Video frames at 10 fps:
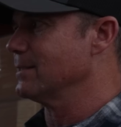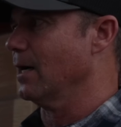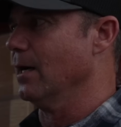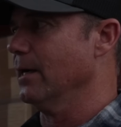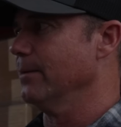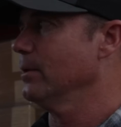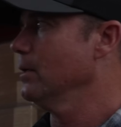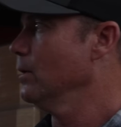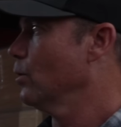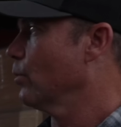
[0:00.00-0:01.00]
time.
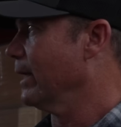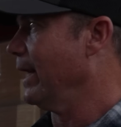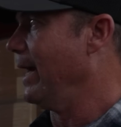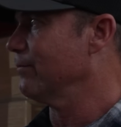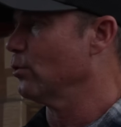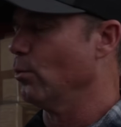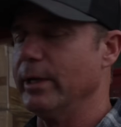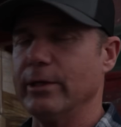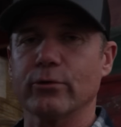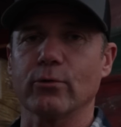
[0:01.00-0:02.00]
We're going to have to
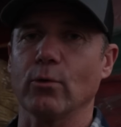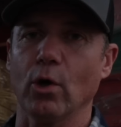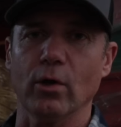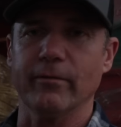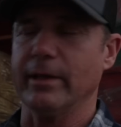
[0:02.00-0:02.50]
weed through all of